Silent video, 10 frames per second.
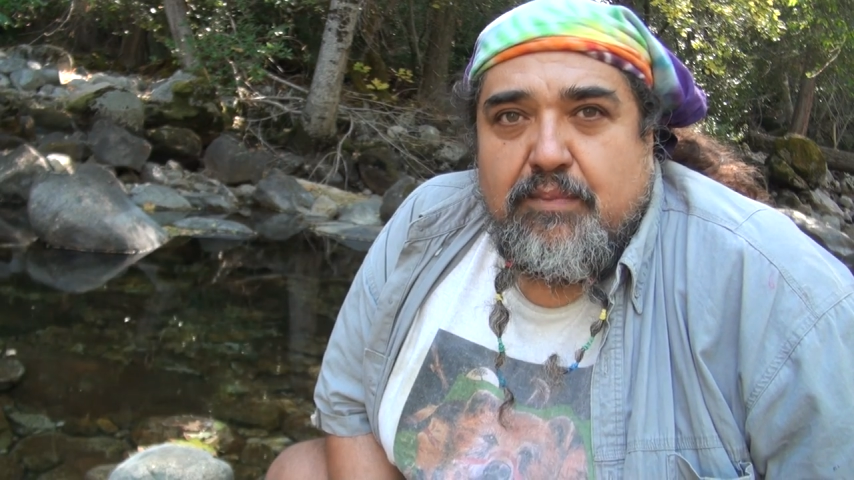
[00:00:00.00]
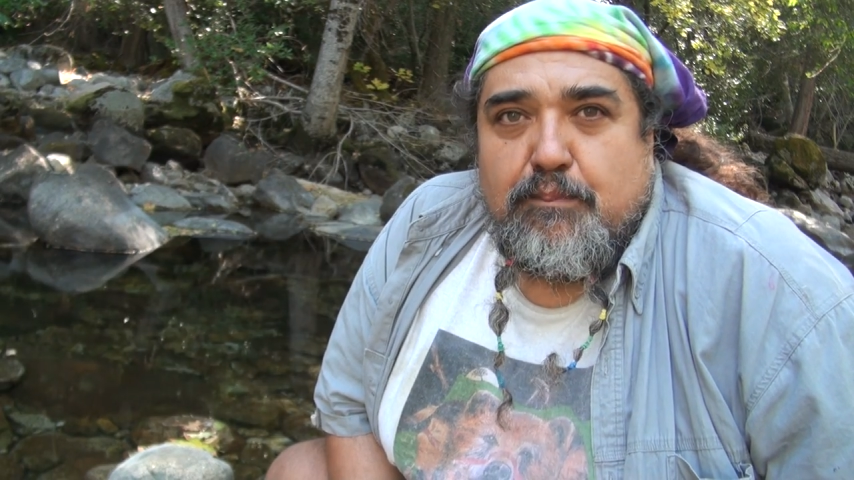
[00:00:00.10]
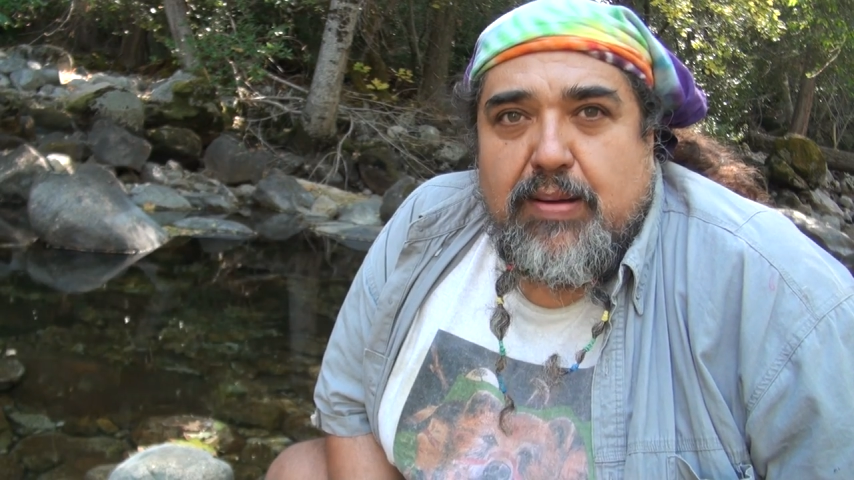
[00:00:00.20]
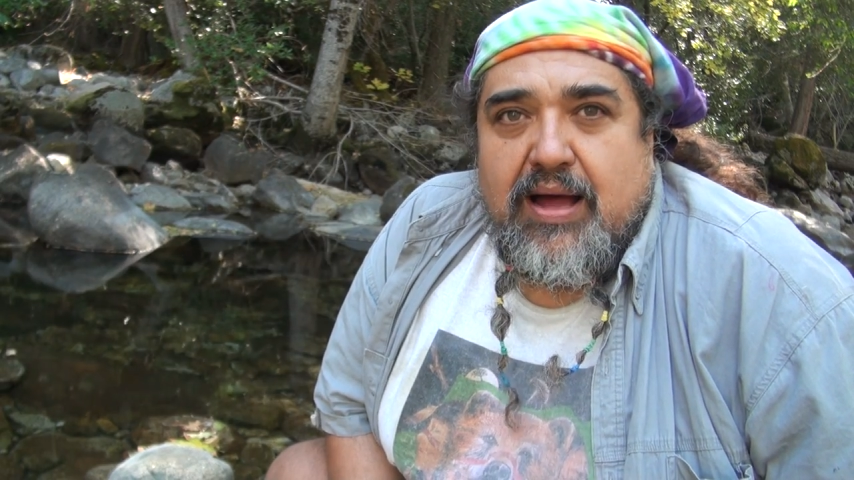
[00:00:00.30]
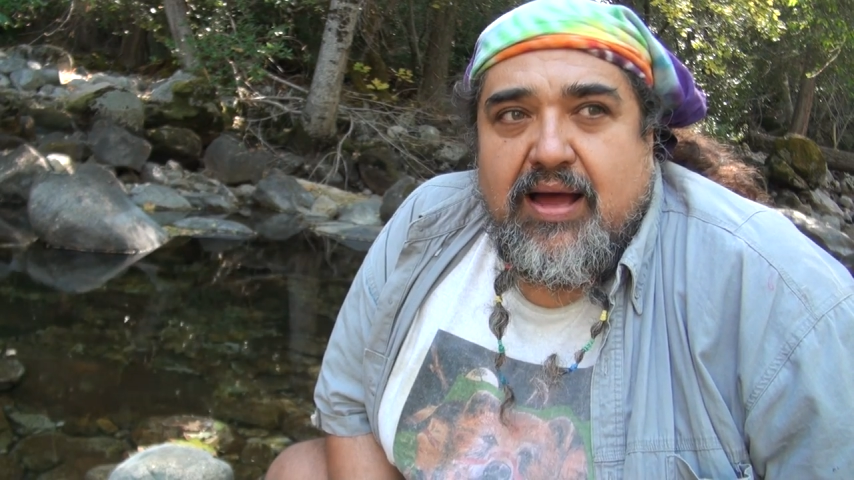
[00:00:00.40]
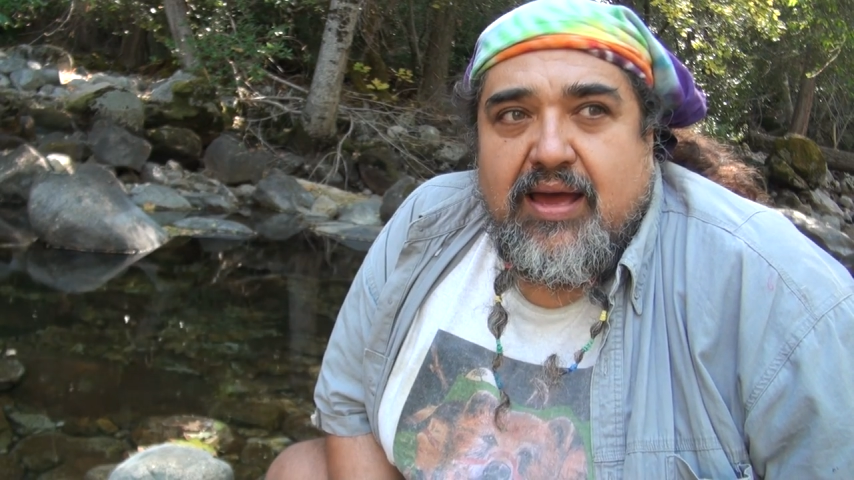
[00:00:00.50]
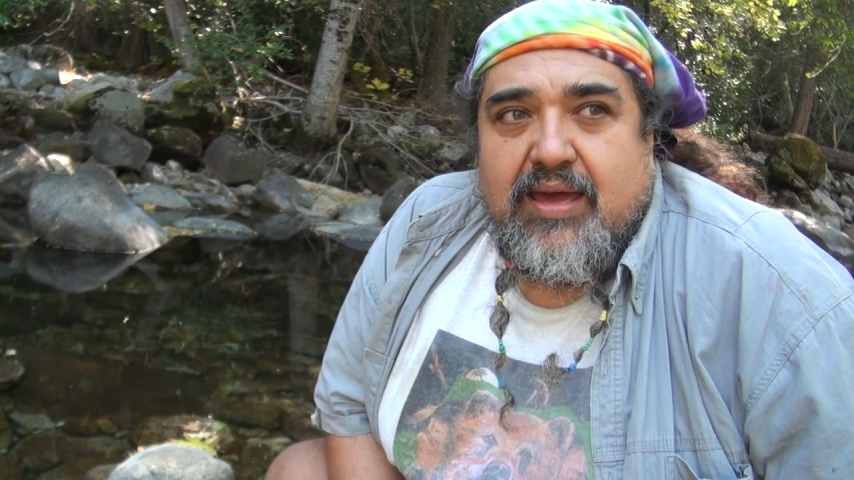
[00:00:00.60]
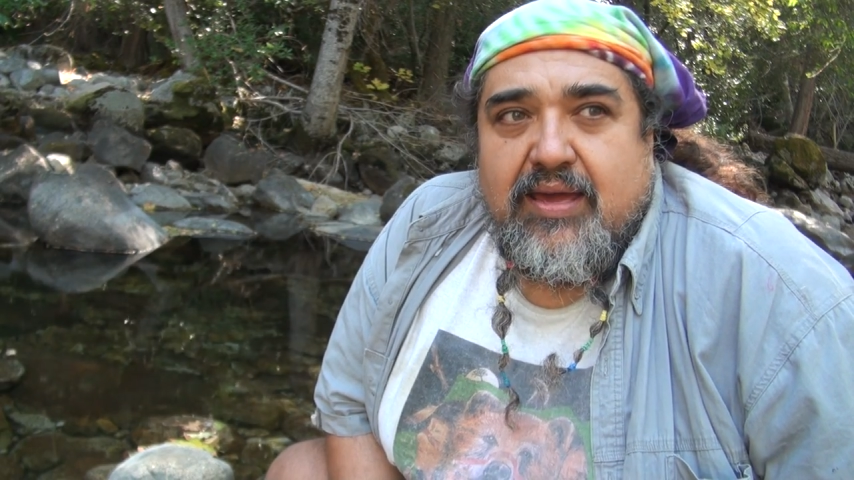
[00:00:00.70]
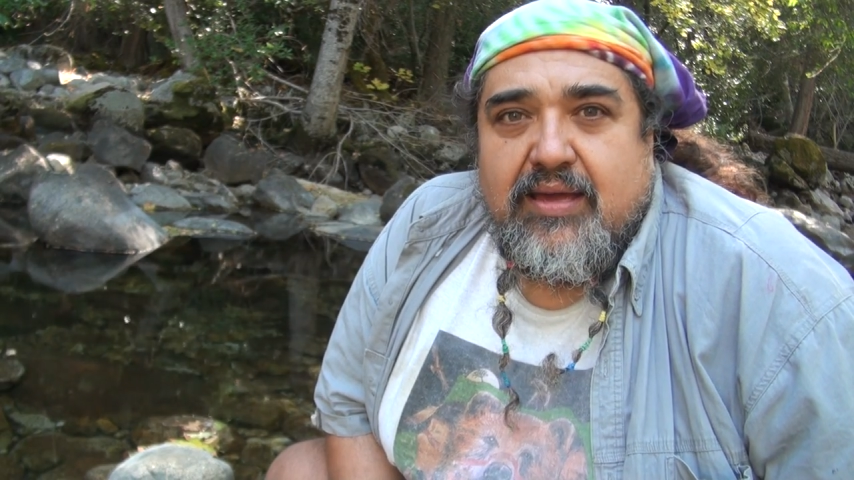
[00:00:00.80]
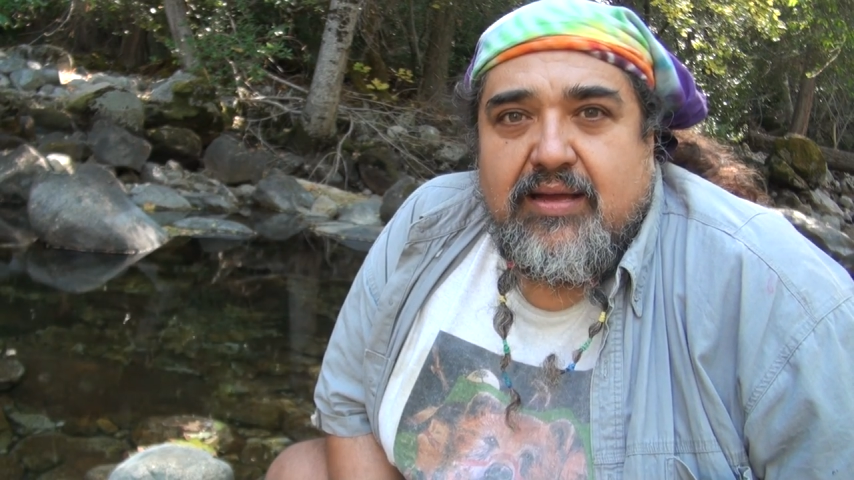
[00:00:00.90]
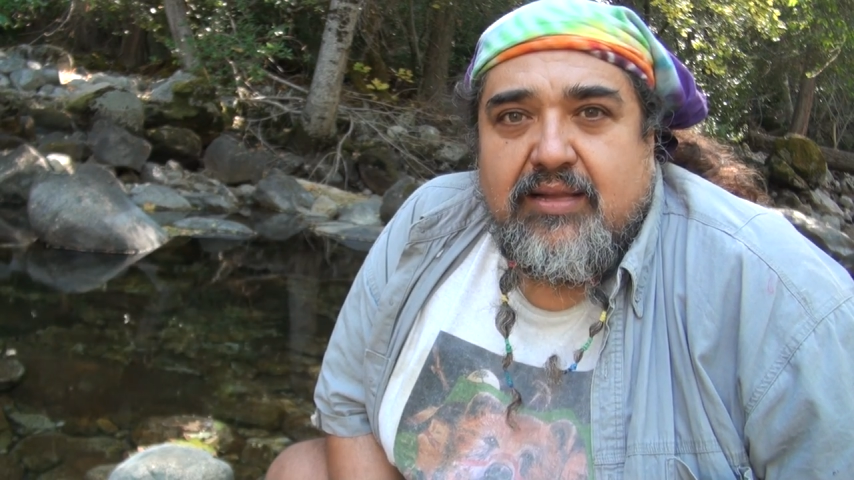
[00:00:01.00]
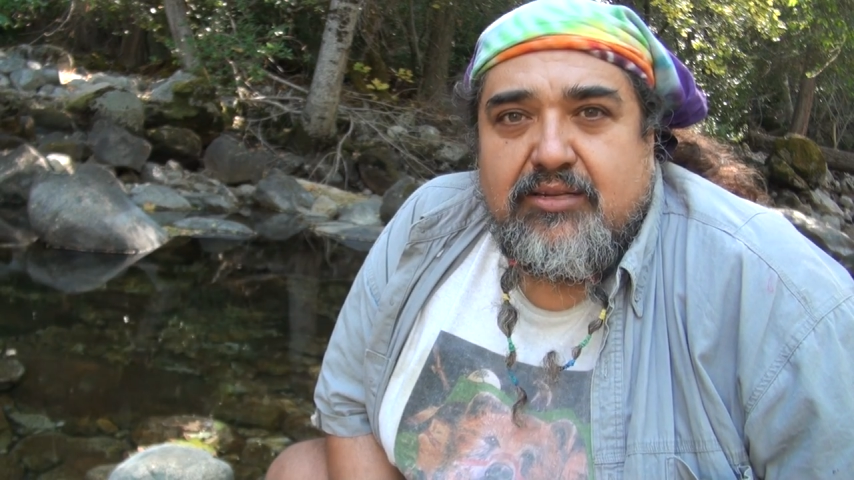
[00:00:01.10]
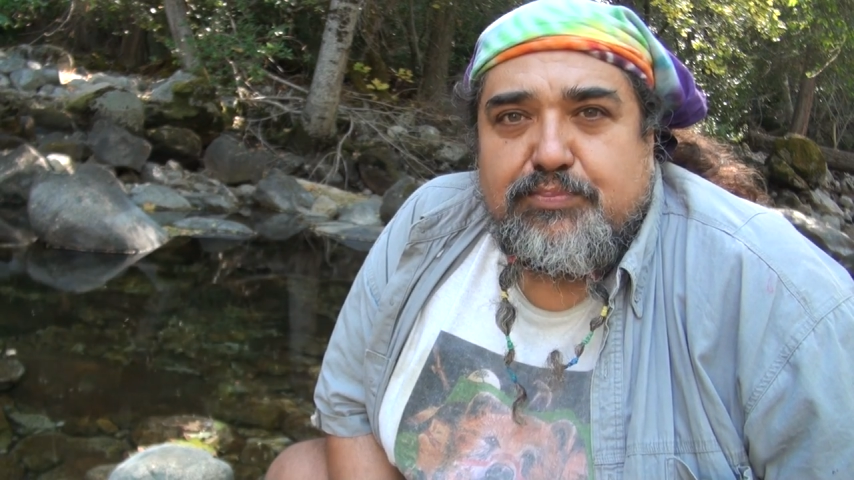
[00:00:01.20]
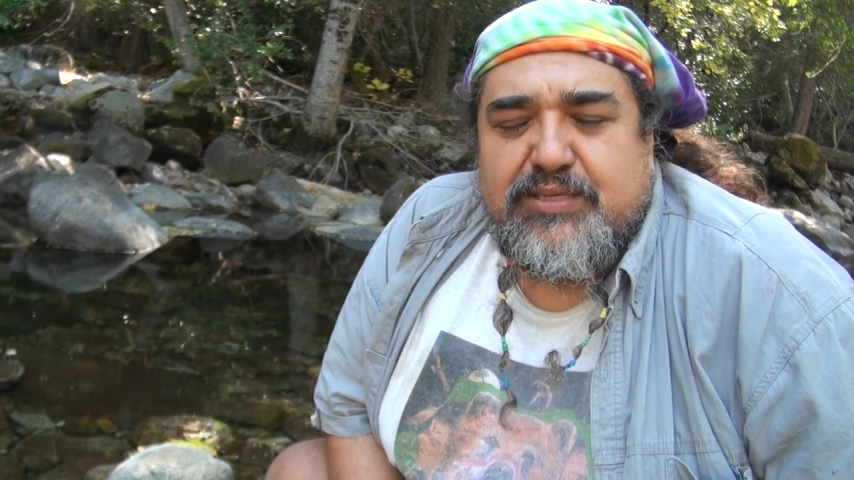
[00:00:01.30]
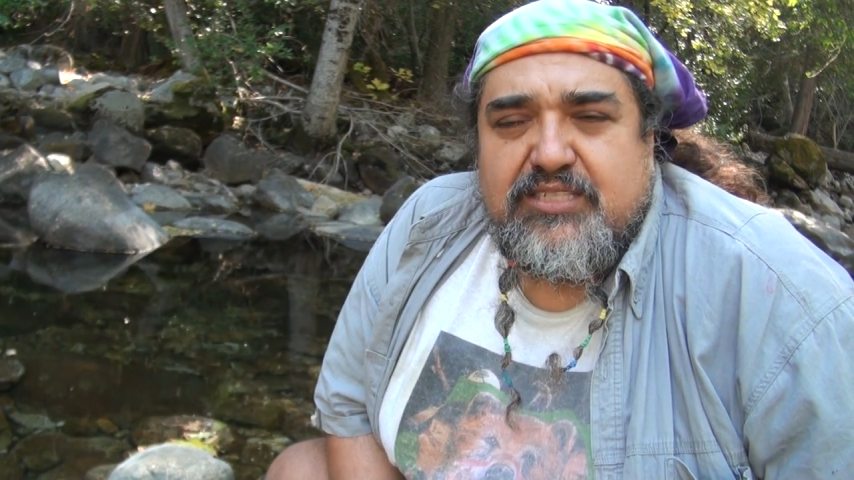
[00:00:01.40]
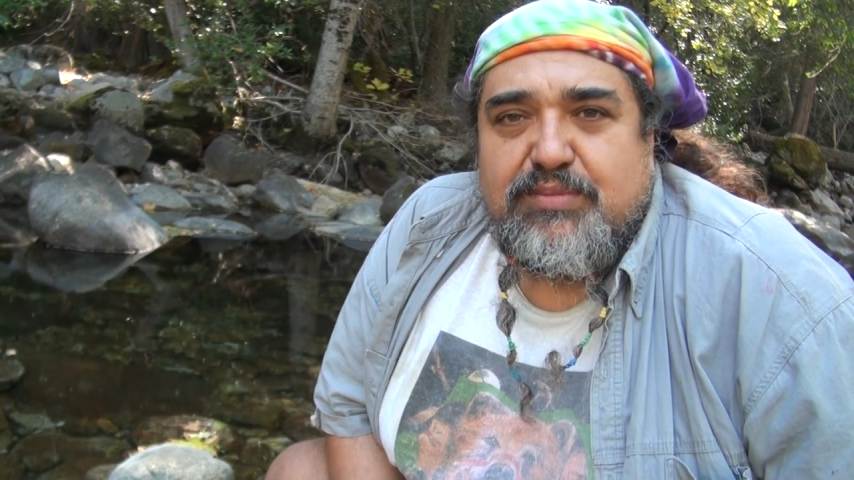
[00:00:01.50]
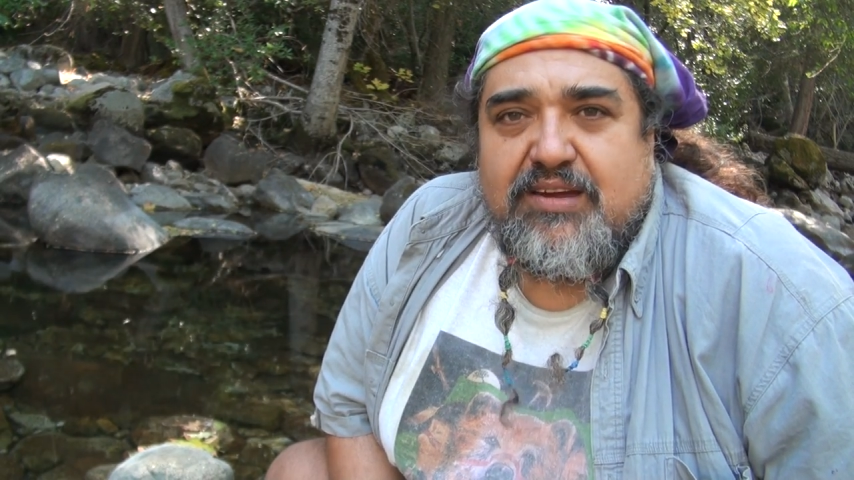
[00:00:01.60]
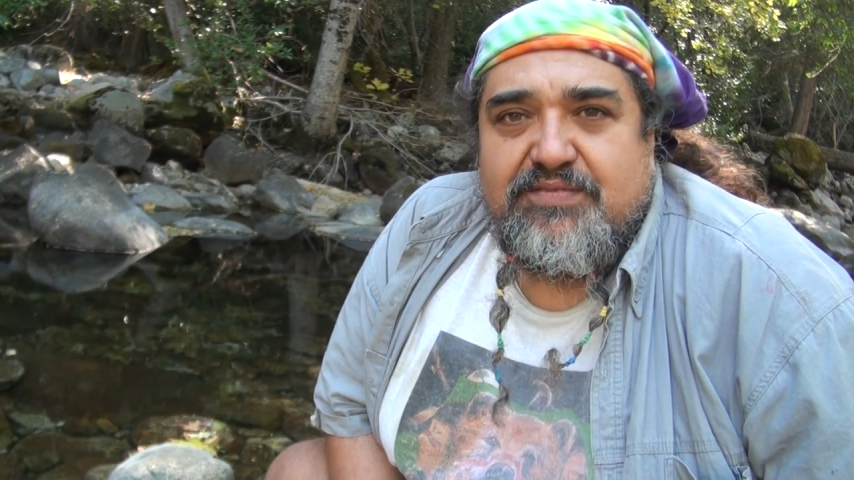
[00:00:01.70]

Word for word: my a little piece of my